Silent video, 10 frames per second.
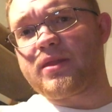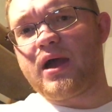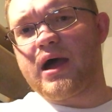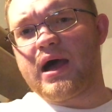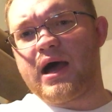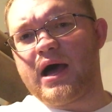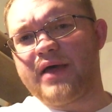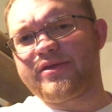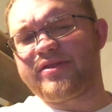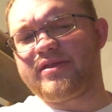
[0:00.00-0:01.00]
Uh,
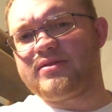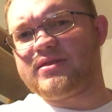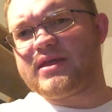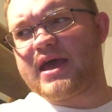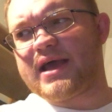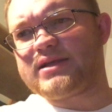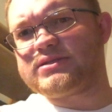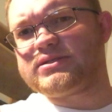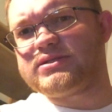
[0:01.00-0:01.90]
other than that,